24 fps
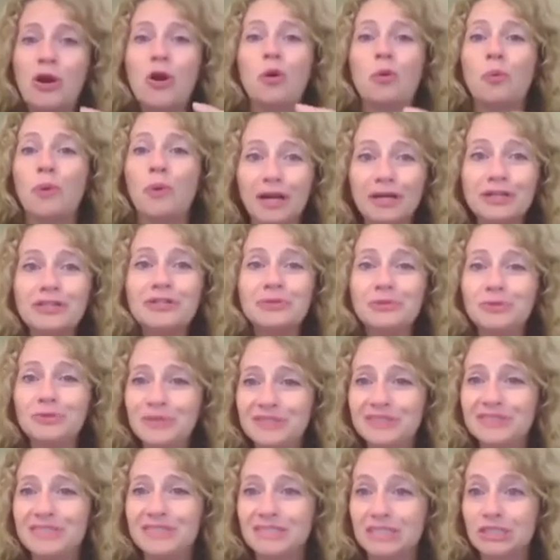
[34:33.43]
where you
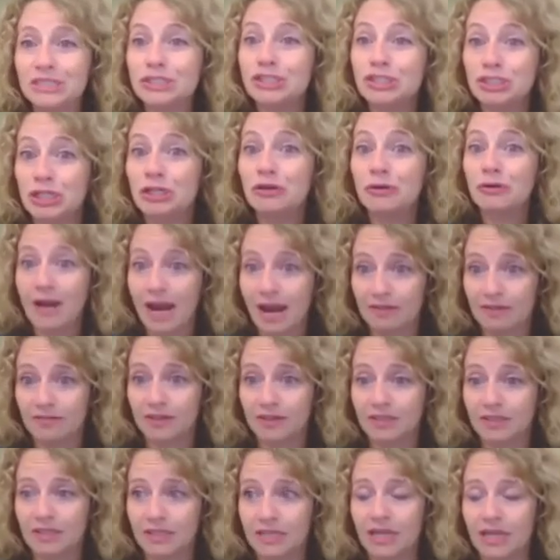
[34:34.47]
sit
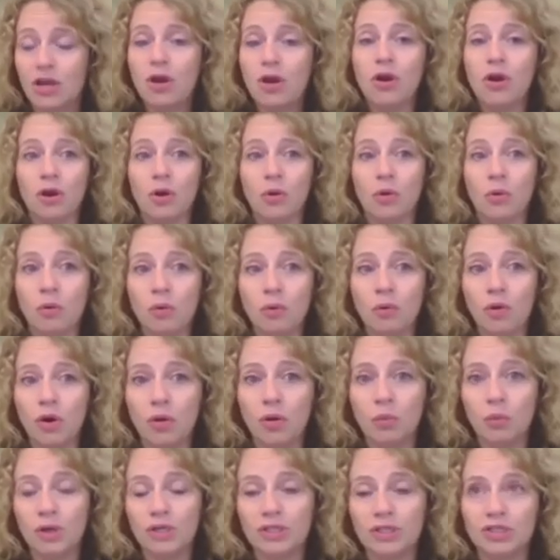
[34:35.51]
geographically,
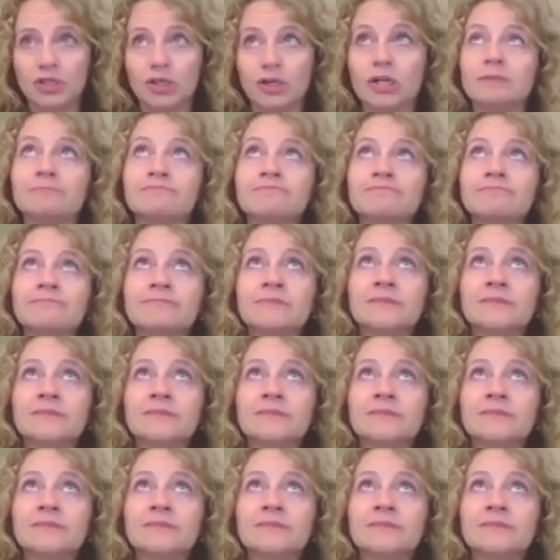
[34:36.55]
or what your